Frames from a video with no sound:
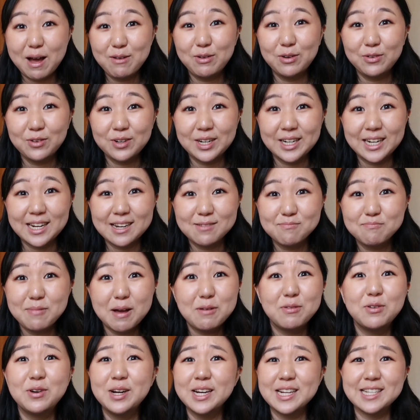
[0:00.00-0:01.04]
Bible
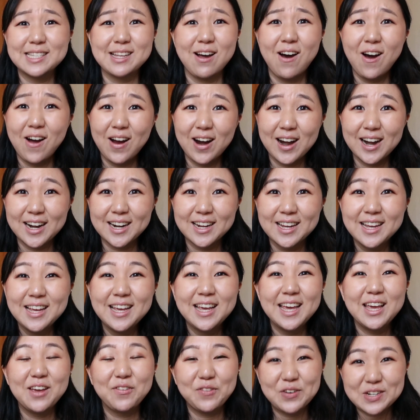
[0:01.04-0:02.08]
reading's hard
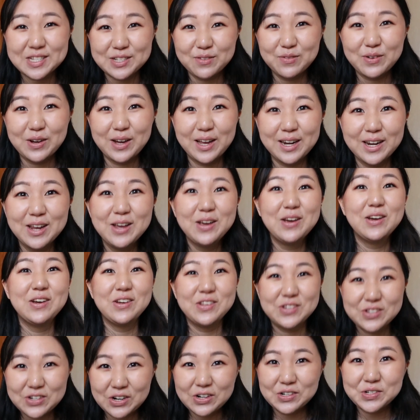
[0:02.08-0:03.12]
if you're someone
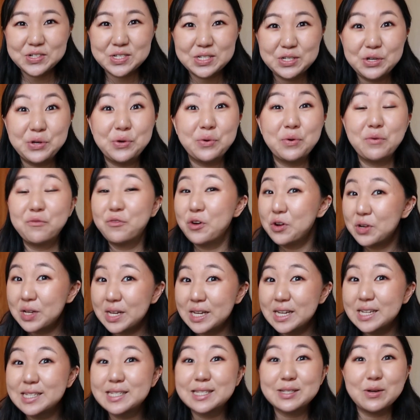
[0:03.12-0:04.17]
who struggles to
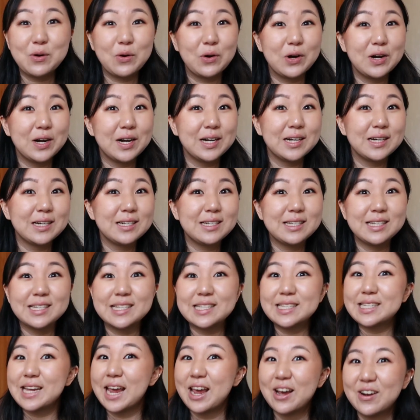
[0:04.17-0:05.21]
focus or to
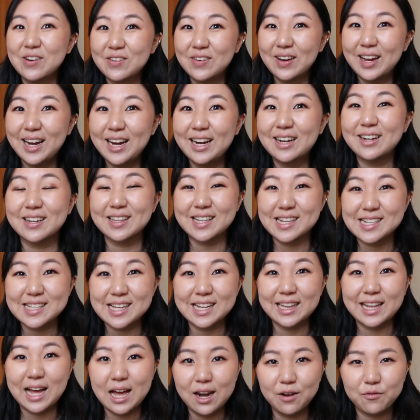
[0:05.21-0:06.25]
stay awake or things
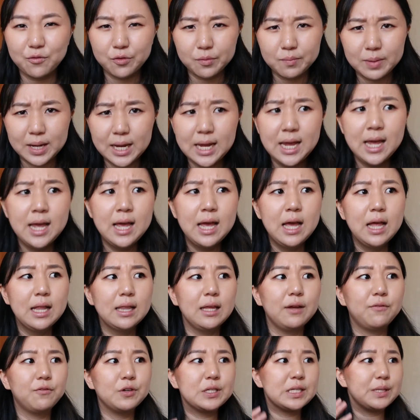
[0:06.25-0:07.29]
like that. And for me,
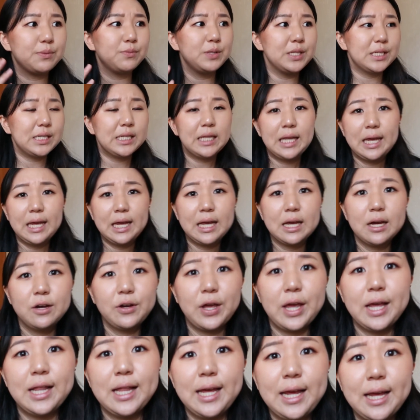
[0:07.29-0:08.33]
like, for some reason, like,
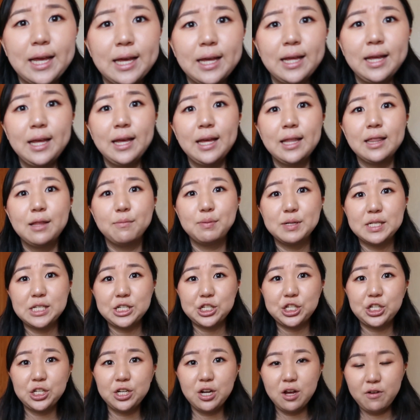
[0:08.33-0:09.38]
okay, like the
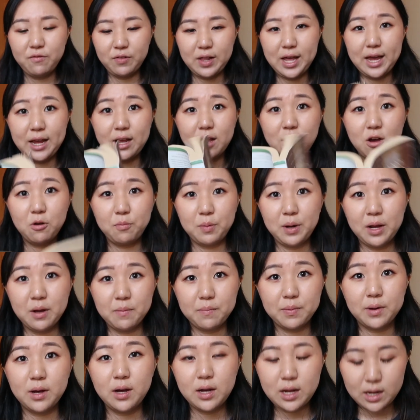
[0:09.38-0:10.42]
position of like opening a
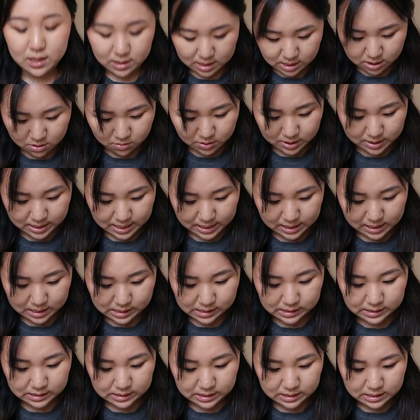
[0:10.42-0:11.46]
book and like going like
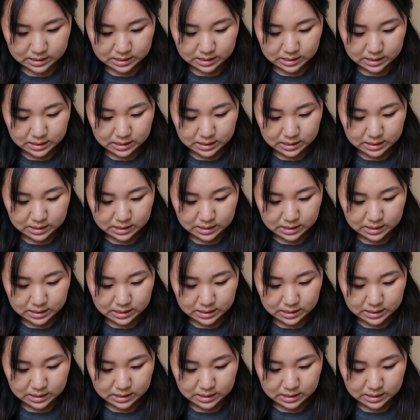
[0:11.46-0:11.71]
this,